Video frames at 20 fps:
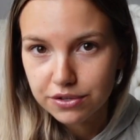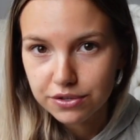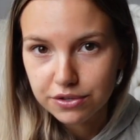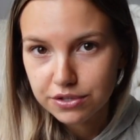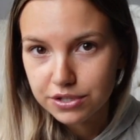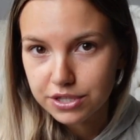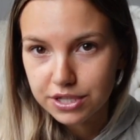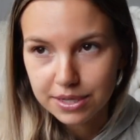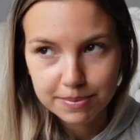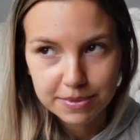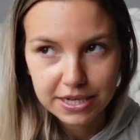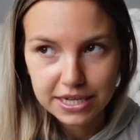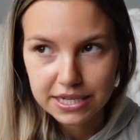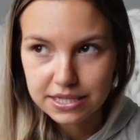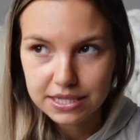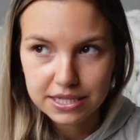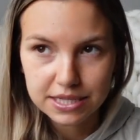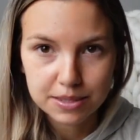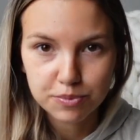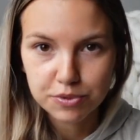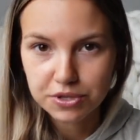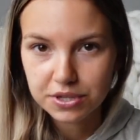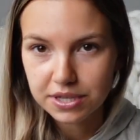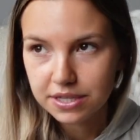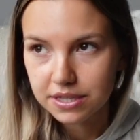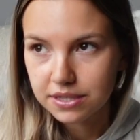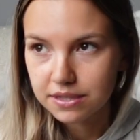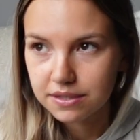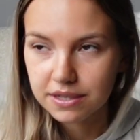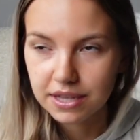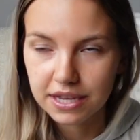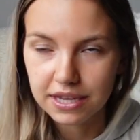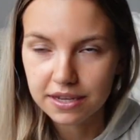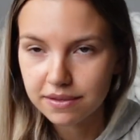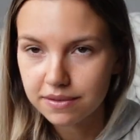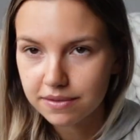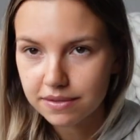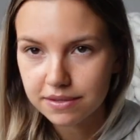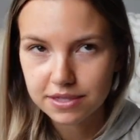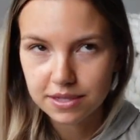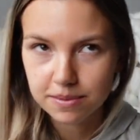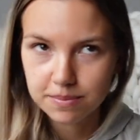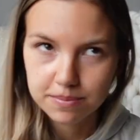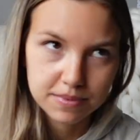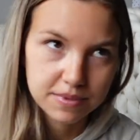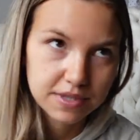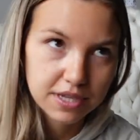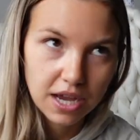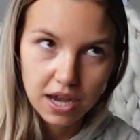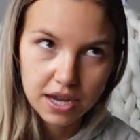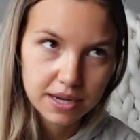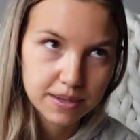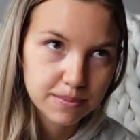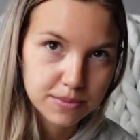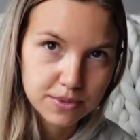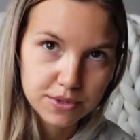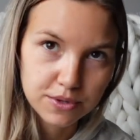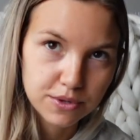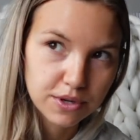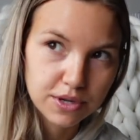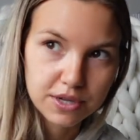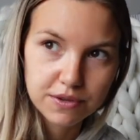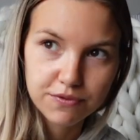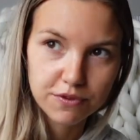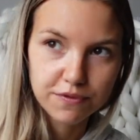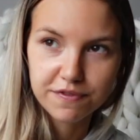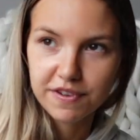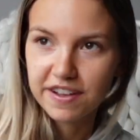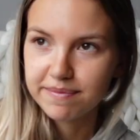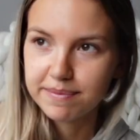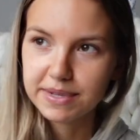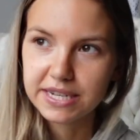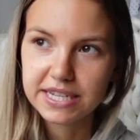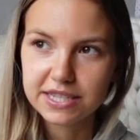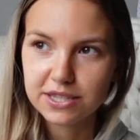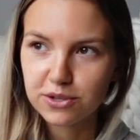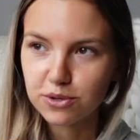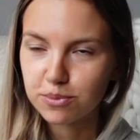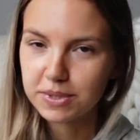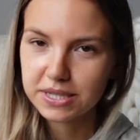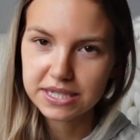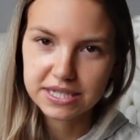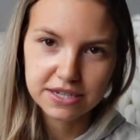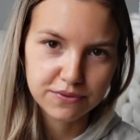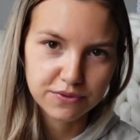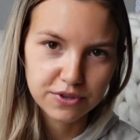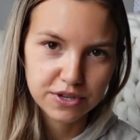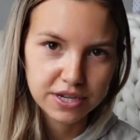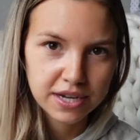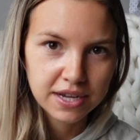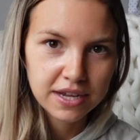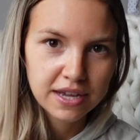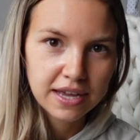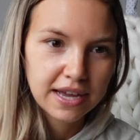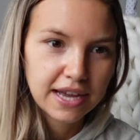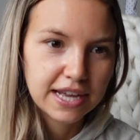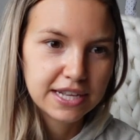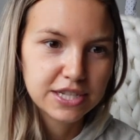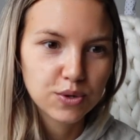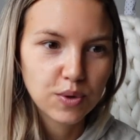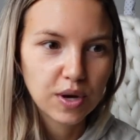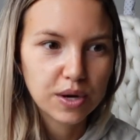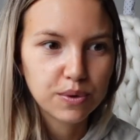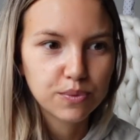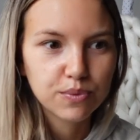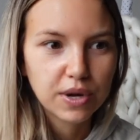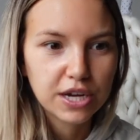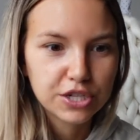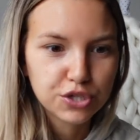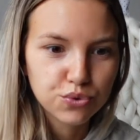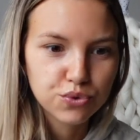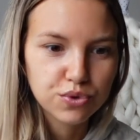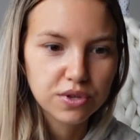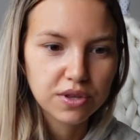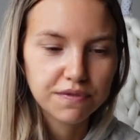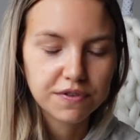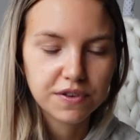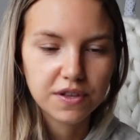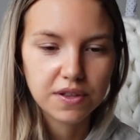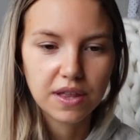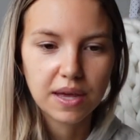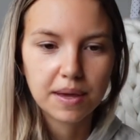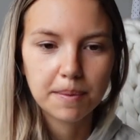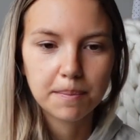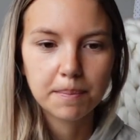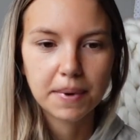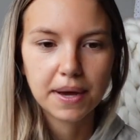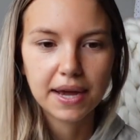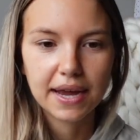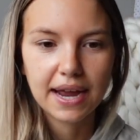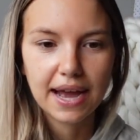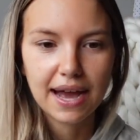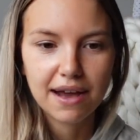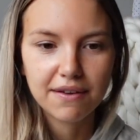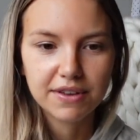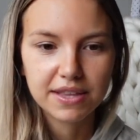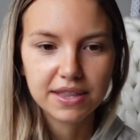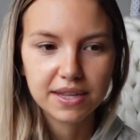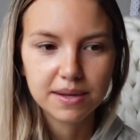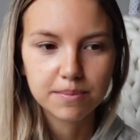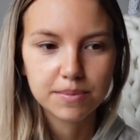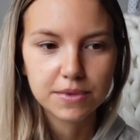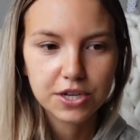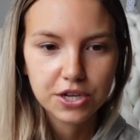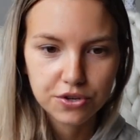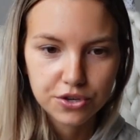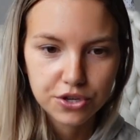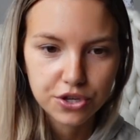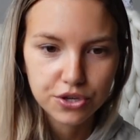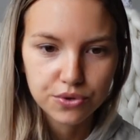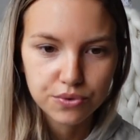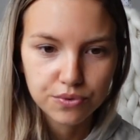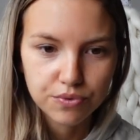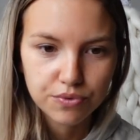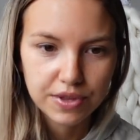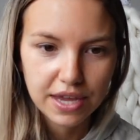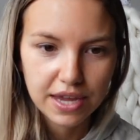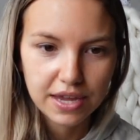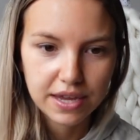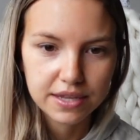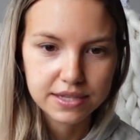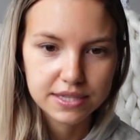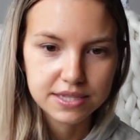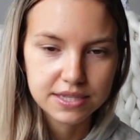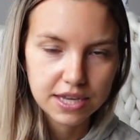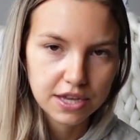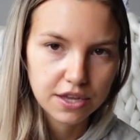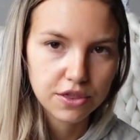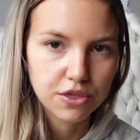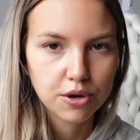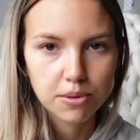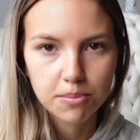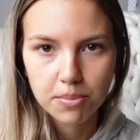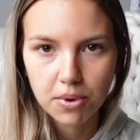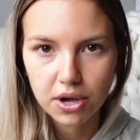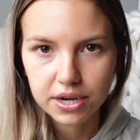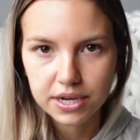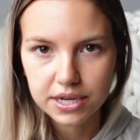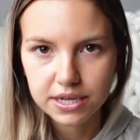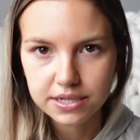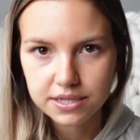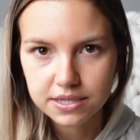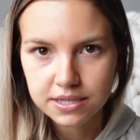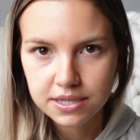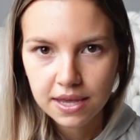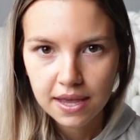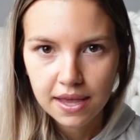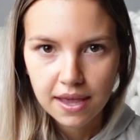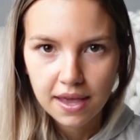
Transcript: There's some days his breathing, like sometimes or for 5 minutes, it'll be different. And so I truly feel that by having them near you, they could sync their bodies.